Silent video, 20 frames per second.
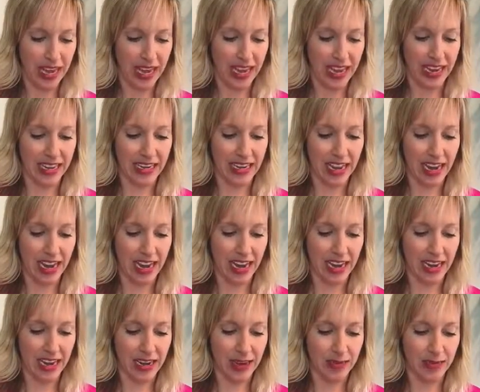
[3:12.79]
And
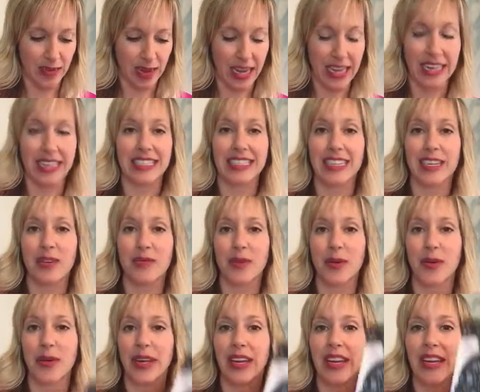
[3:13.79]
I got to hear
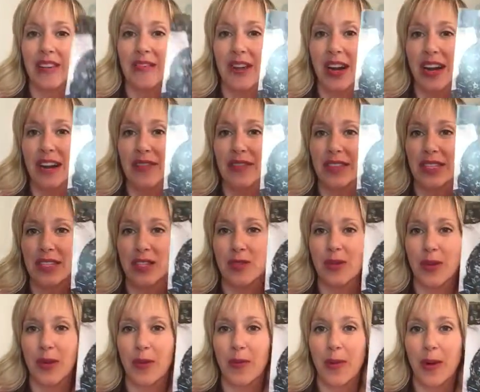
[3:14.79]
Maria Ivanovna's
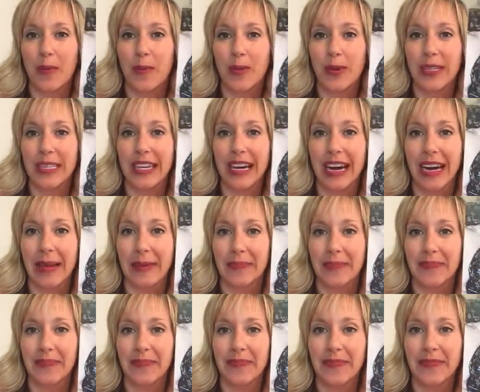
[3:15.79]
story one more
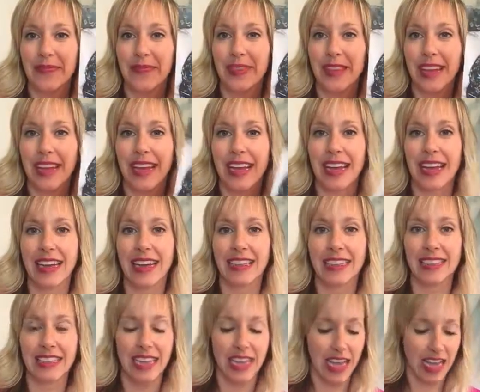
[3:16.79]
time.
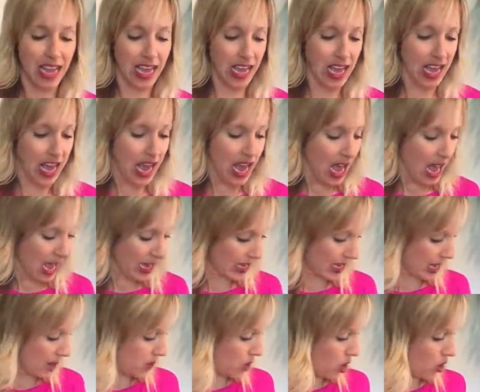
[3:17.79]
And I
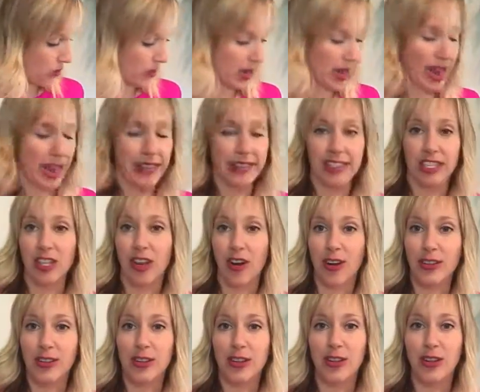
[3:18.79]
came home and I had this
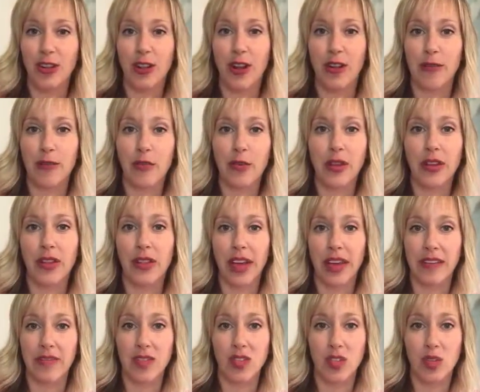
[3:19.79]
arsenal of real
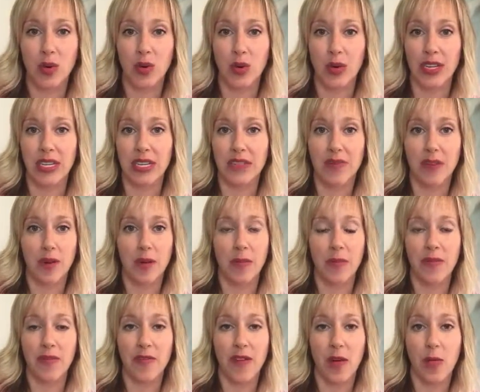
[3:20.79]
life stories
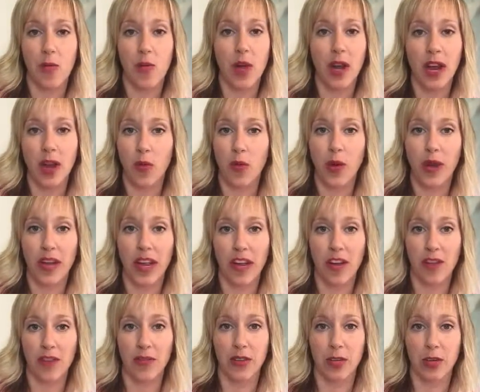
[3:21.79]
from one-on-one
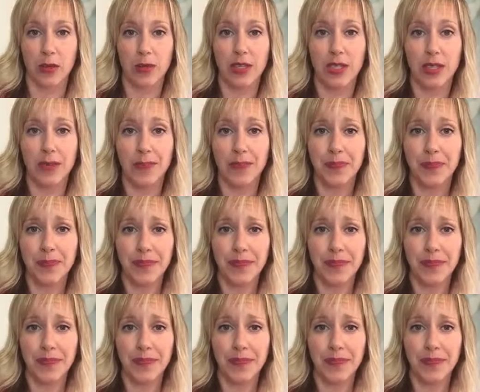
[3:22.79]
interviews.